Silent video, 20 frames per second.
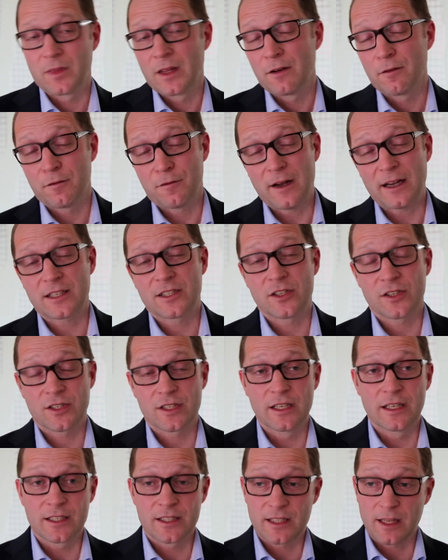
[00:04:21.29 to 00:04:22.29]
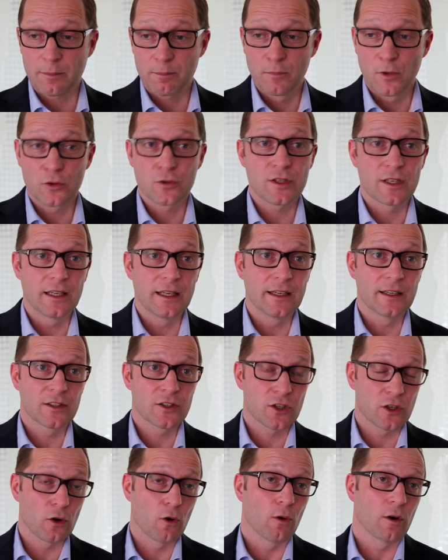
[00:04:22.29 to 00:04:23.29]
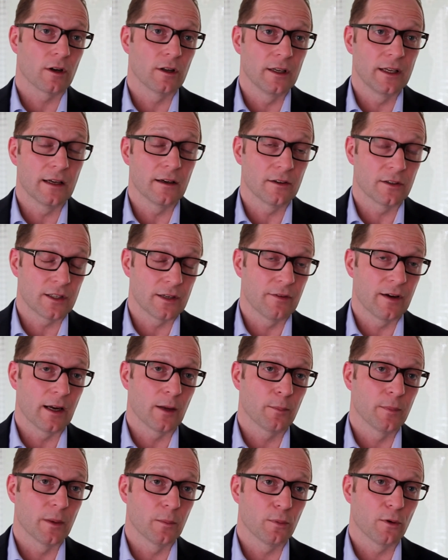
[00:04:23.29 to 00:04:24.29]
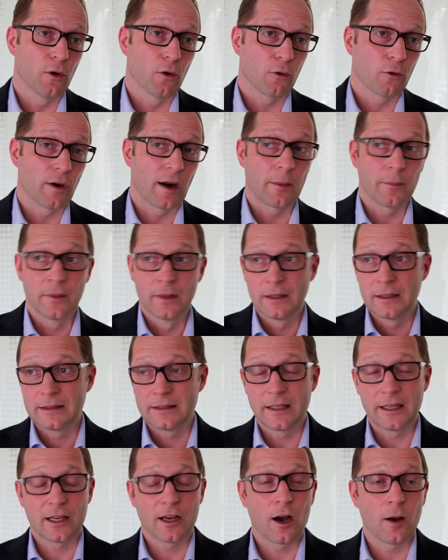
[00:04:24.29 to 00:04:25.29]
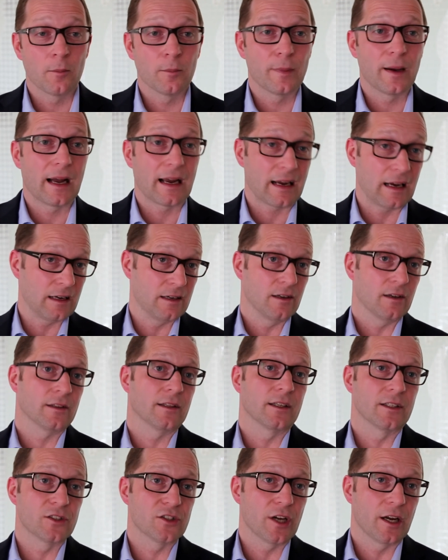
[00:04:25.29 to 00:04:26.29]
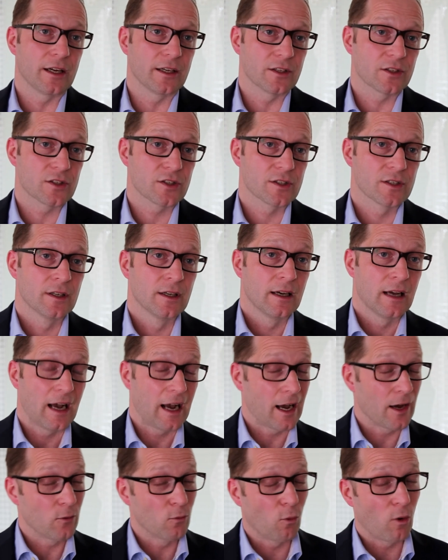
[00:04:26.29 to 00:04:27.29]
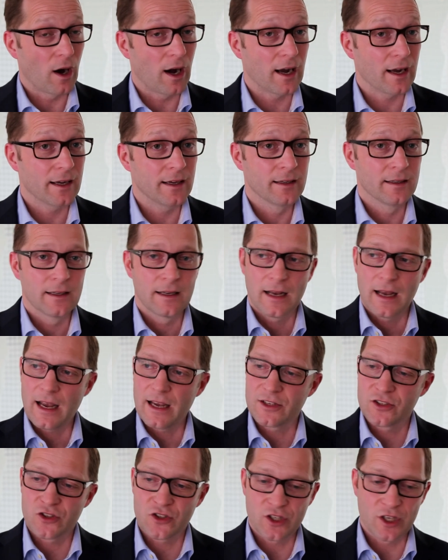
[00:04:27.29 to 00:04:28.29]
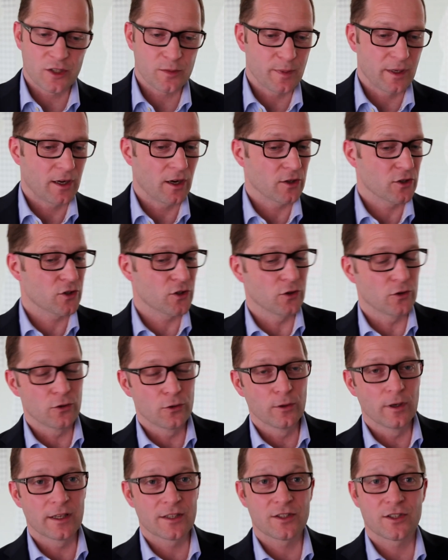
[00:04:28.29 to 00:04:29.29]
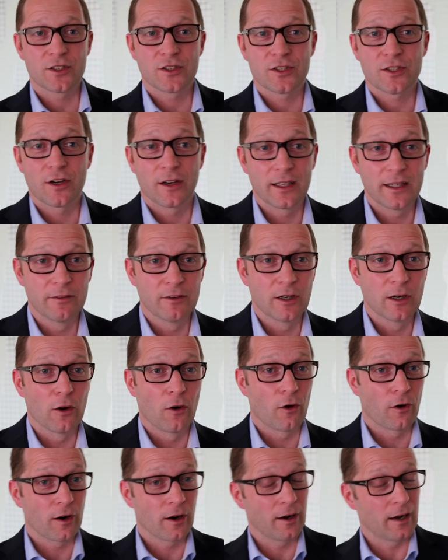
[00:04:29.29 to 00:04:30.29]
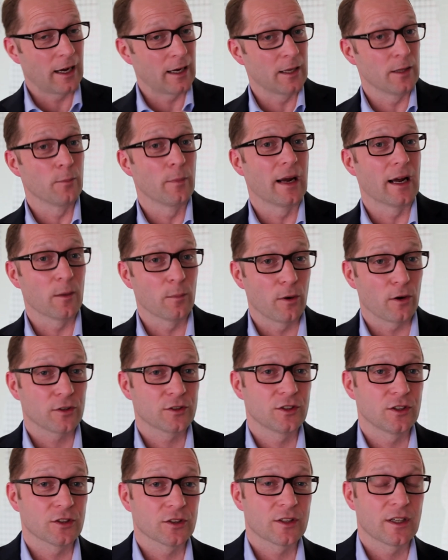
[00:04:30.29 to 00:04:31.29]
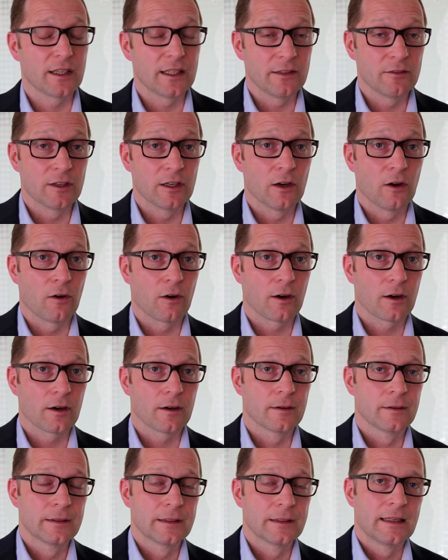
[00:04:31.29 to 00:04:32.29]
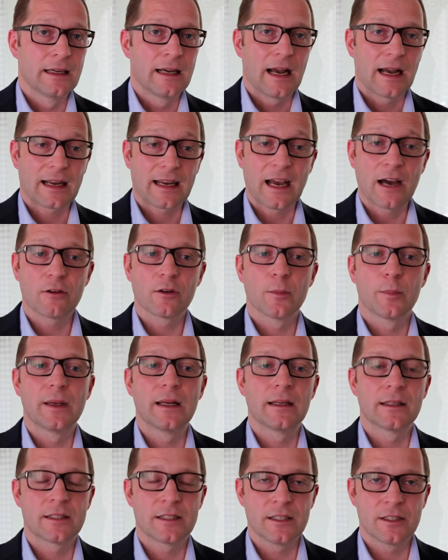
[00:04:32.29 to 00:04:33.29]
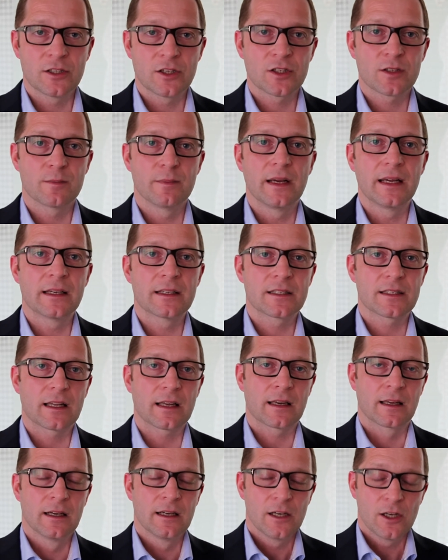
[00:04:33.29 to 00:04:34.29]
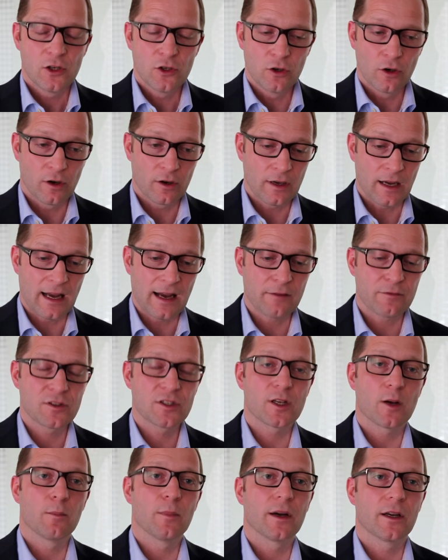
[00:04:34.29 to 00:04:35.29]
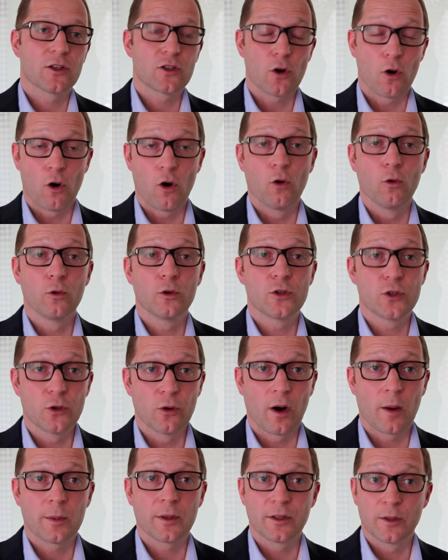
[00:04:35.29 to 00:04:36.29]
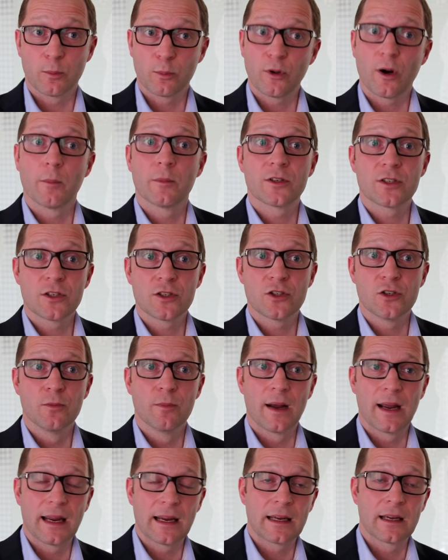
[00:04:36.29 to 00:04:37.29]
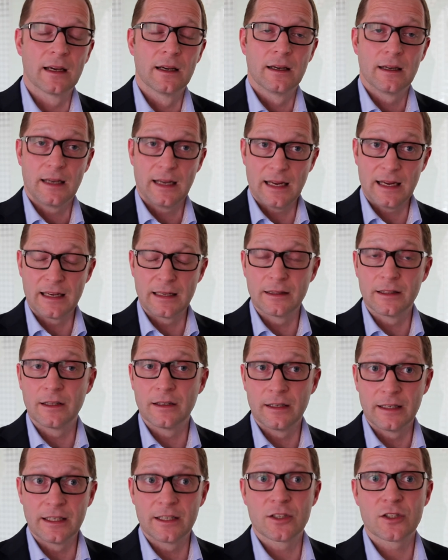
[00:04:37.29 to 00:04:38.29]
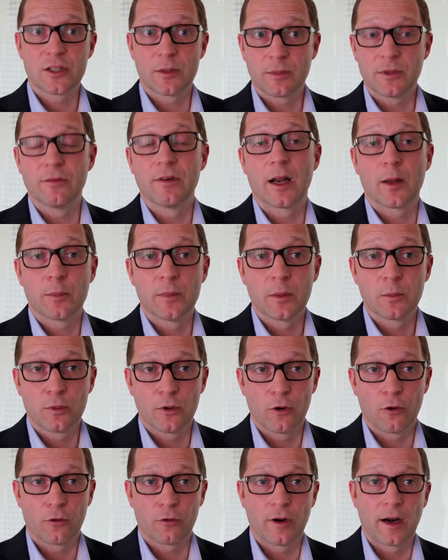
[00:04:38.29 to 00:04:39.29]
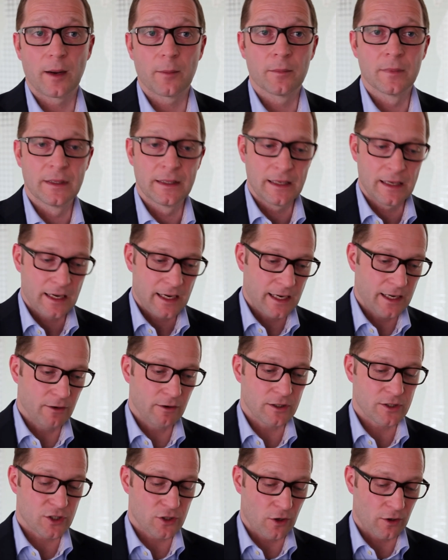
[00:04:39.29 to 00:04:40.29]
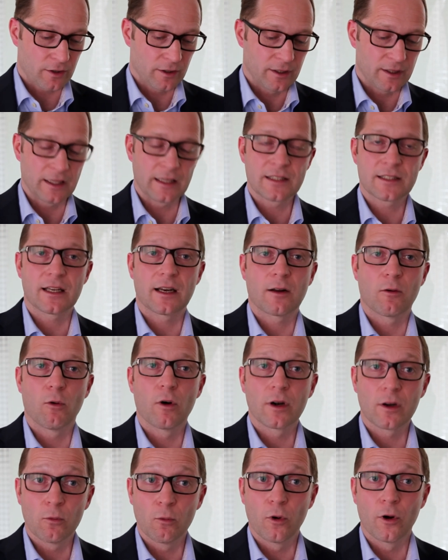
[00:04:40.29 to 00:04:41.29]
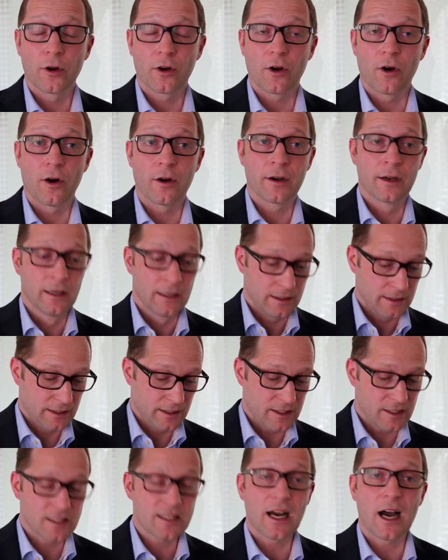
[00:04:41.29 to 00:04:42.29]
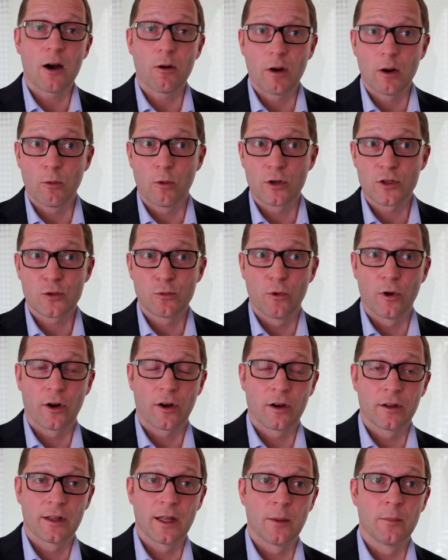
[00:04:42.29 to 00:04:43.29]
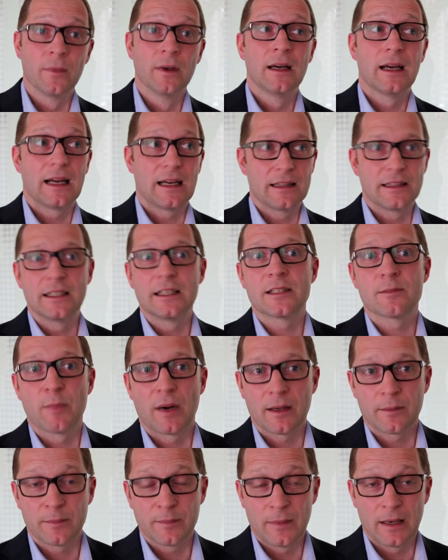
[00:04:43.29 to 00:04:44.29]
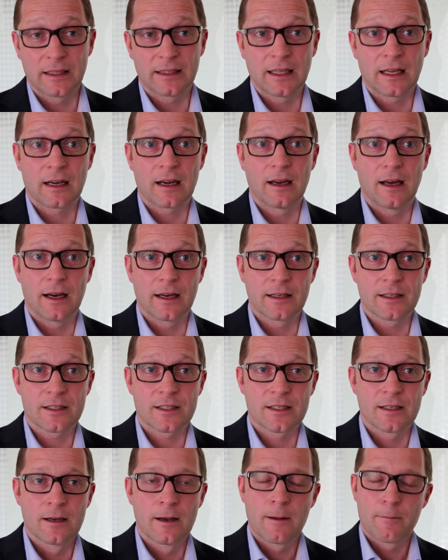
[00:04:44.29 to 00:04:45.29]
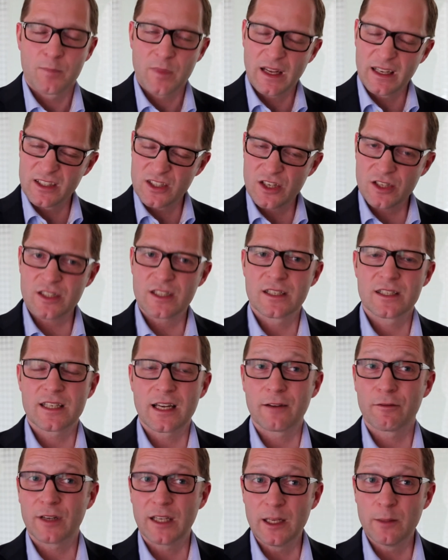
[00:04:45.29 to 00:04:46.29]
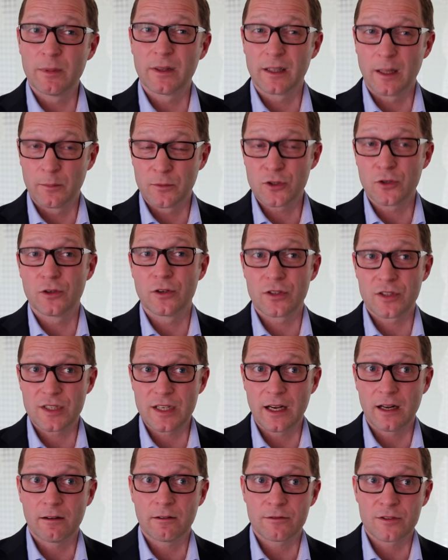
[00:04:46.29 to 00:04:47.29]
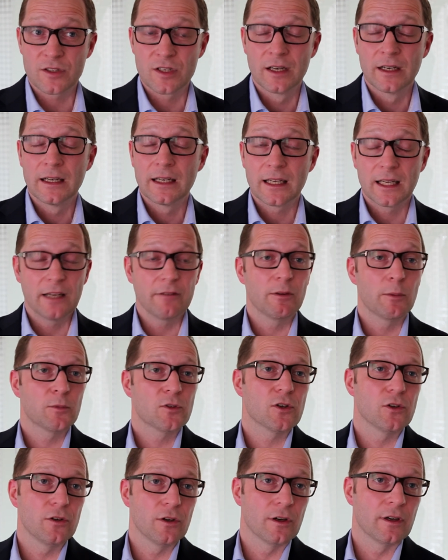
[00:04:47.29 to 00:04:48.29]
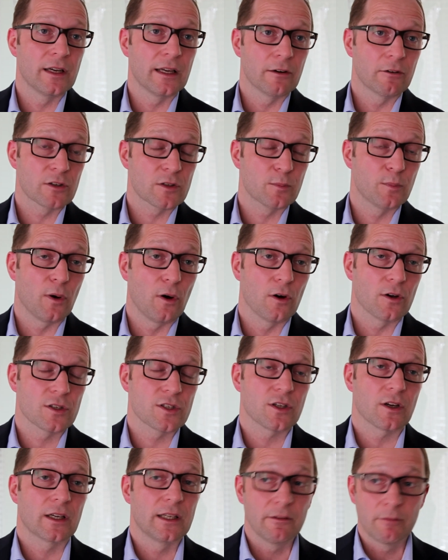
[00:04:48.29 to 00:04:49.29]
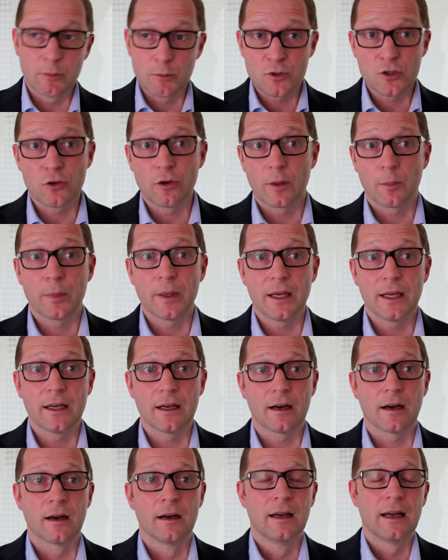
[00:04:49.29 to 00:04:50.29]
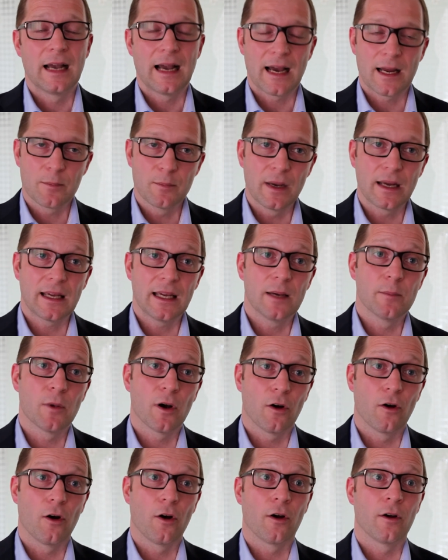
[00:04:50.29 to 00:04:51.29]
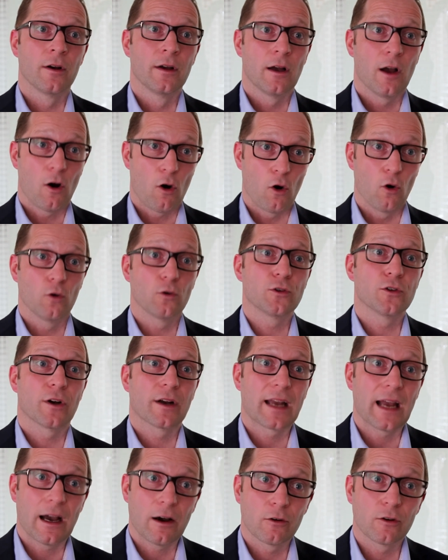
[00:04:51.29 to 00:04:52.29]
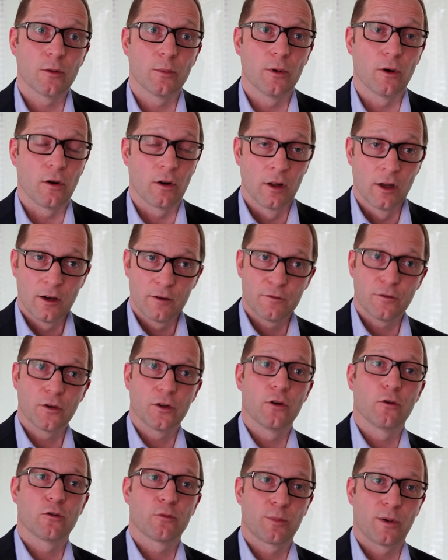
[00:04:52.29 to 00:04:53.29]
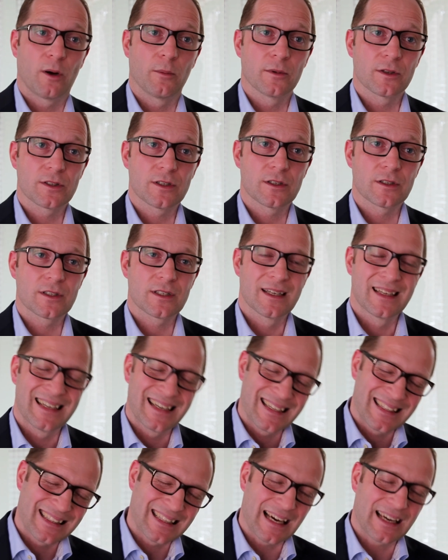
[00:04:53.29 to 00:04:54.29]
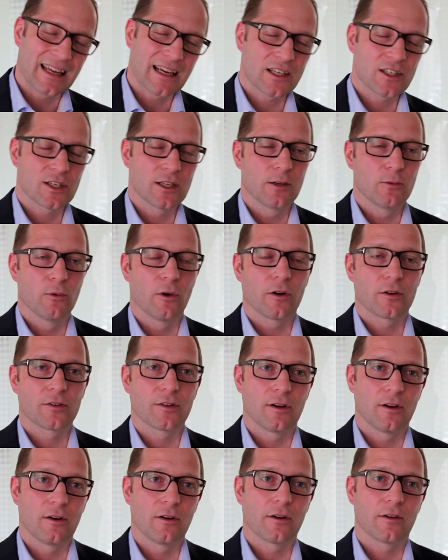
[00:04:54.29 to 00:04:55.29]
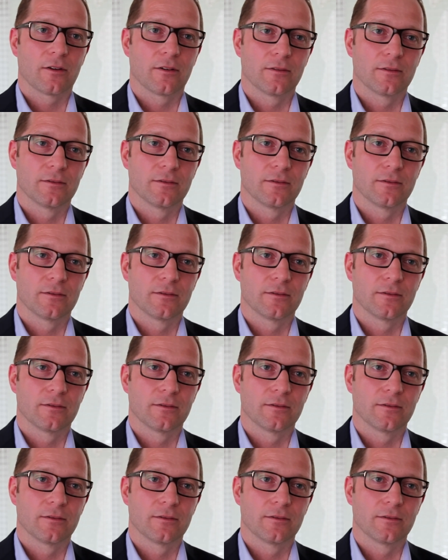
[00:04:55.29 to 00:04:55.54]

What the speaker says: Fact just is that most leaders go on a development program, they come back and nothing changes. And why? It's just because to-do list just got even longer and the mailbox just got even longer. Accountability just means that you have somebody to hold you up on the promises you make in the leadership development program. Here are certain things that I want to work on, this is how I want to work on them, and these are my deadlines. And just instead of keeping them to yourselves, give them to your nearest boss or give them to a peer and make him or her hold you accountable for those promises. That actually works a lot.